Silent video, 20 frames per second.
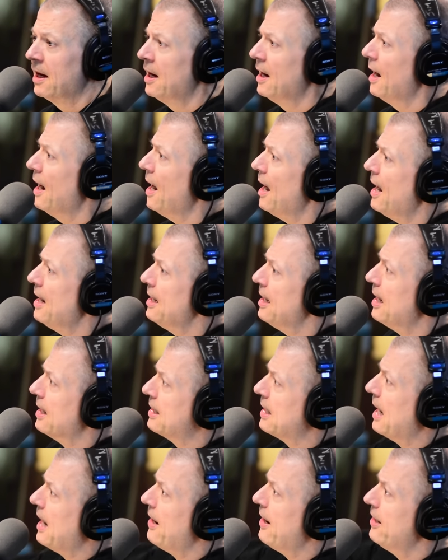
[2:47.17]
Hey, uh,
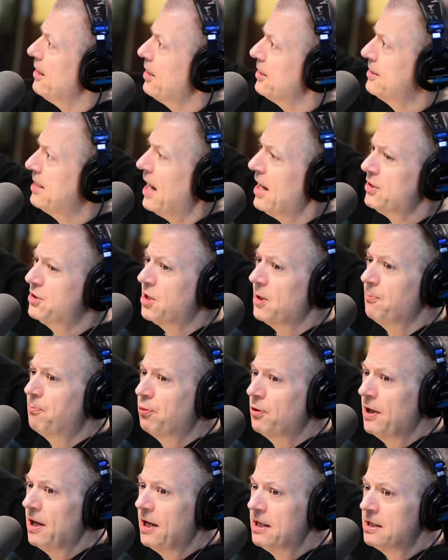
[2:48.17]
guy, attention,
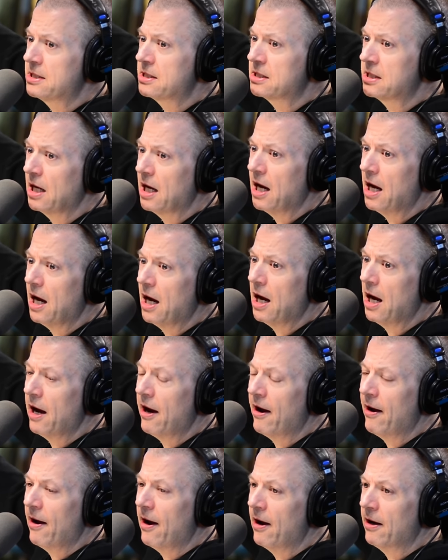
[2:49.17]
please.
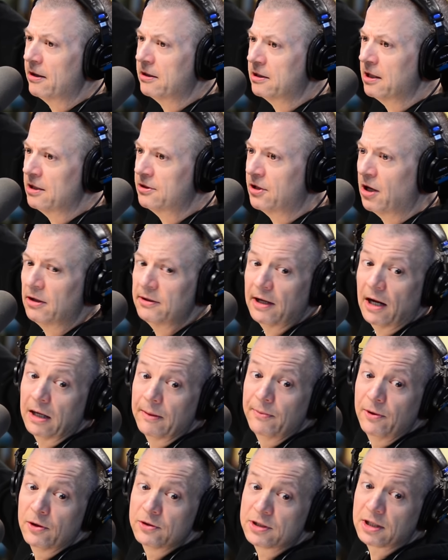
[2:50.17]
Uh, turn down the
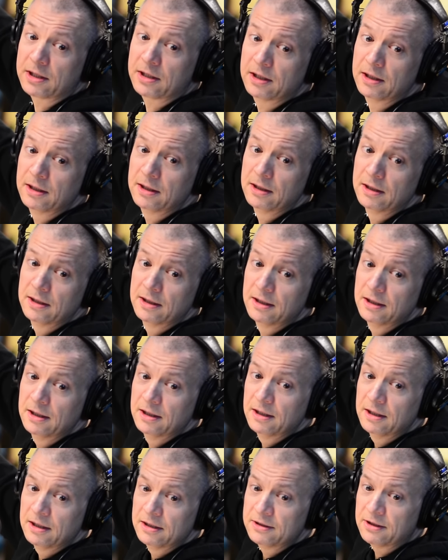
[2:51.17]
music.
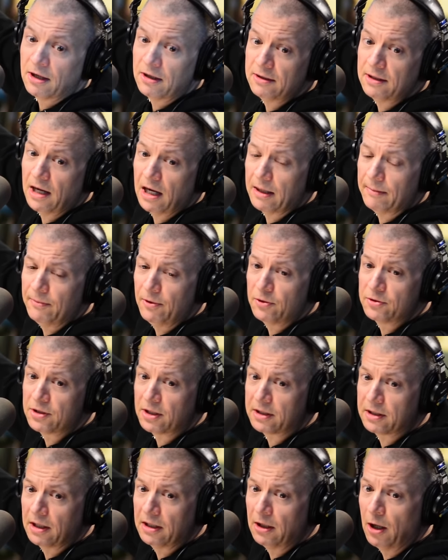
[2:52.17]
Turn down the
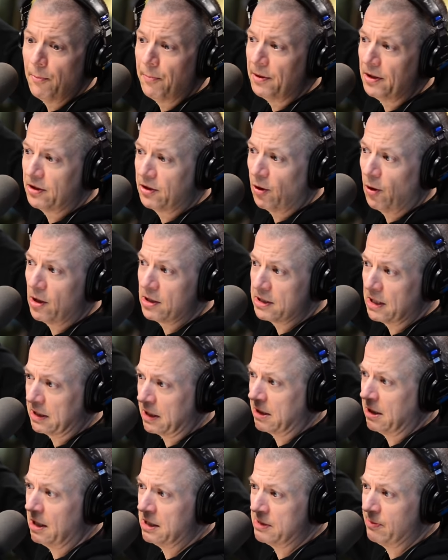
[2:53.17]
music and open the doors. Let the
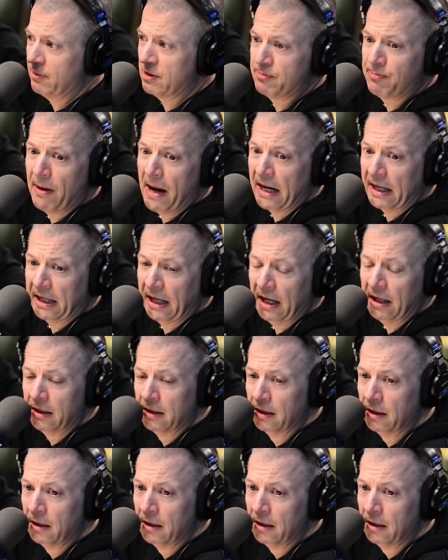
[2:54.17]
customers back in.